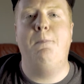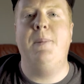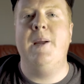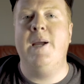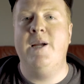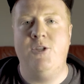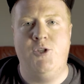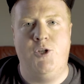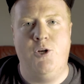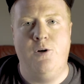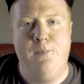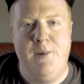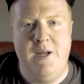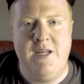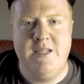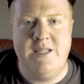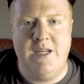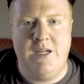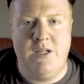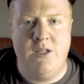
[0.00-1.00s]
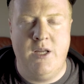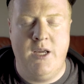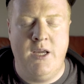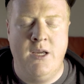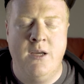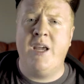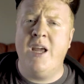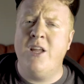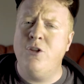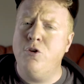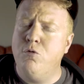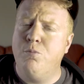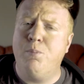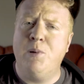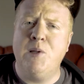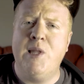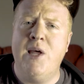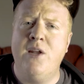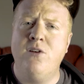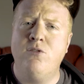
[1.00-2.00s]
picture, basically. Can you
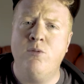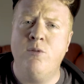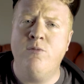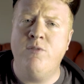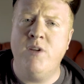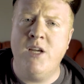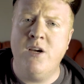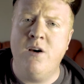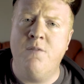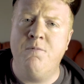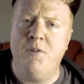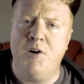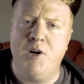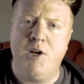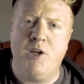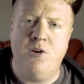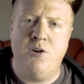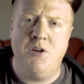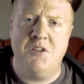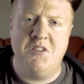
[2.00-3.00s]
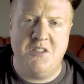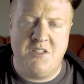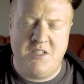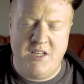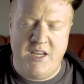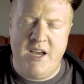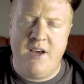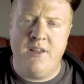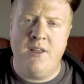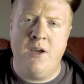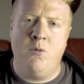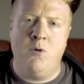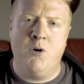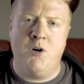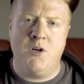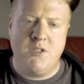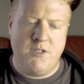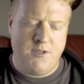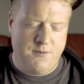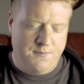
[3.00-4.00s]
put that into a video? I'm very curious to see how that
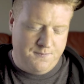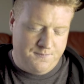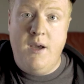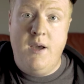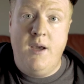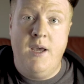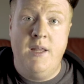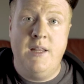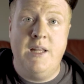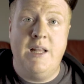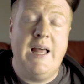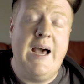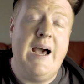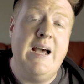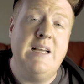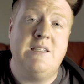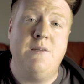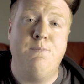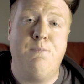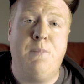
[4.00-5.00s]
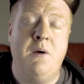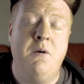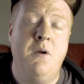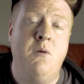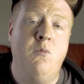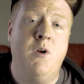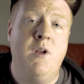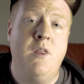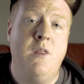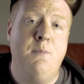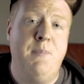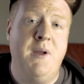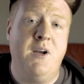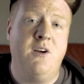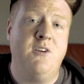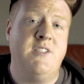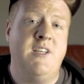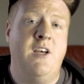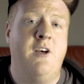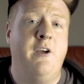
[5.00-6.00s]
works. And the last and probably one of the
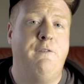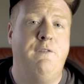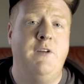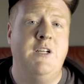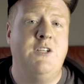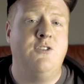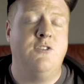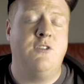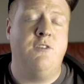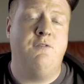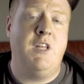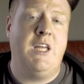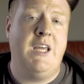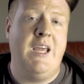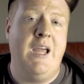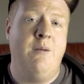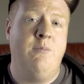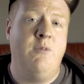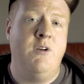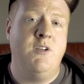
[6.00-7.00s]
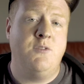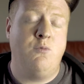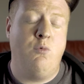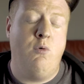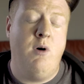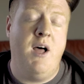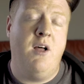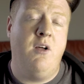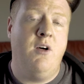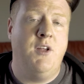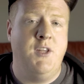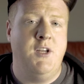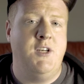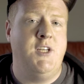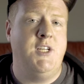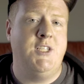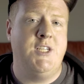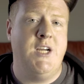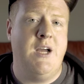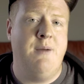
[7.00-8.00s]
bigger selling features of the camera as well on the
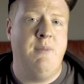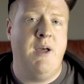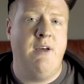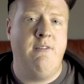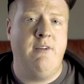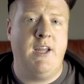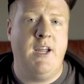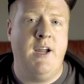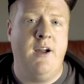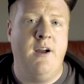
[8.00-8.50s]
DJI Mavic